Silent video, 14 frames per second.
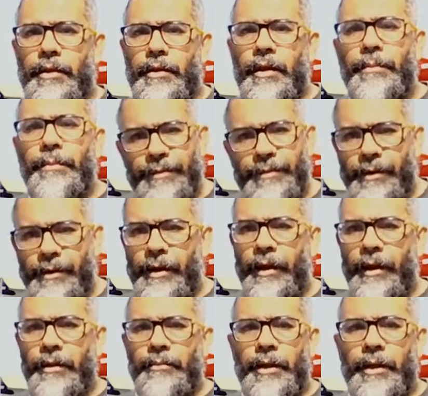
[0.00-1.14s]

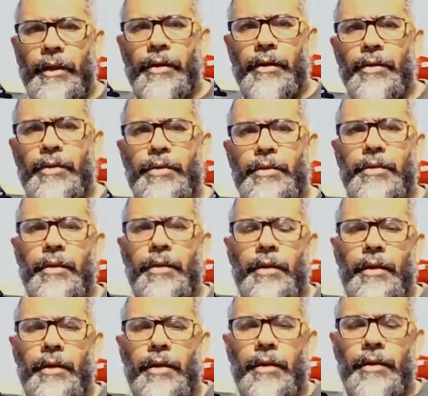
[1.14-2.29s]
amplified because
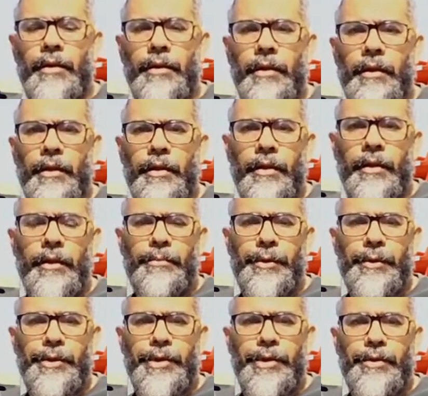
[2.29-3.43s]
the
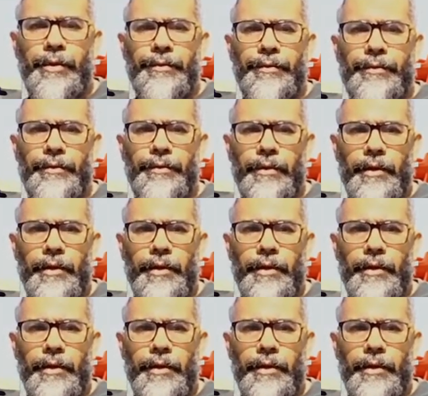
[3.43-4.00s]
process of